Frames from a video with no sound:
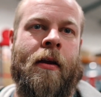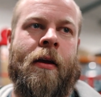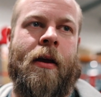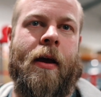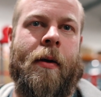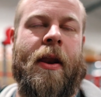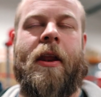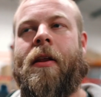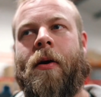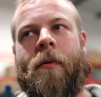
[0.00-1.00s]
Yeah. Um, and I
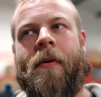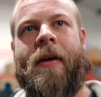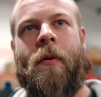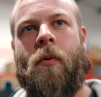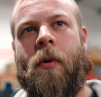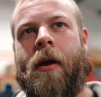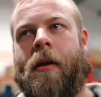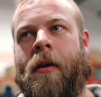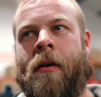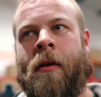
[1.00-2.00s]
don't know if that will
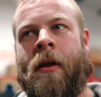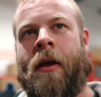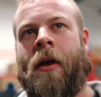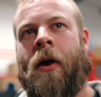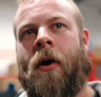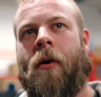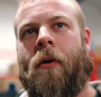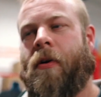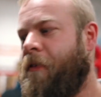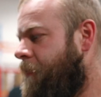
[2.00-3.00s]
work
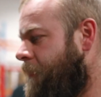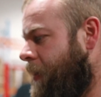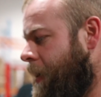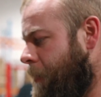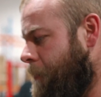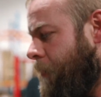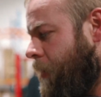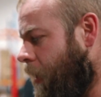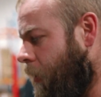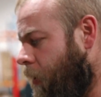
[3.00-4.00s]
or if um,
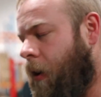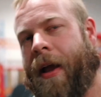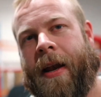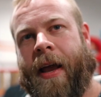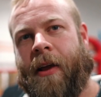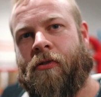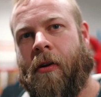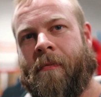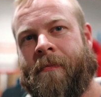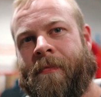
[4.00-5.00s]
I'll look like a negatron.
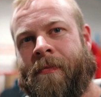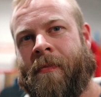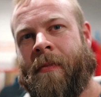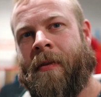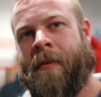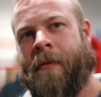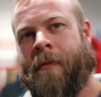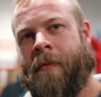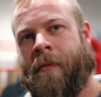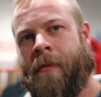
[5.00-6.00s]
I
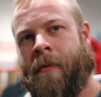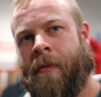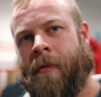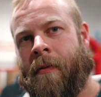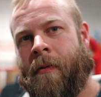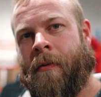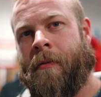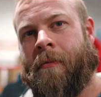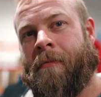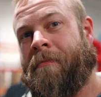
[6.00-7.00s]
don't
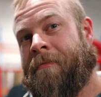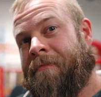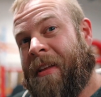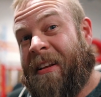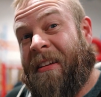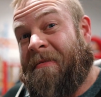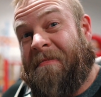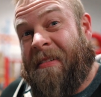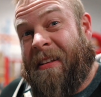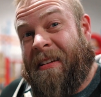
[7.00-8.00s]
know. I don't
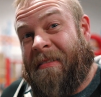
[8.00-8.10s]
know.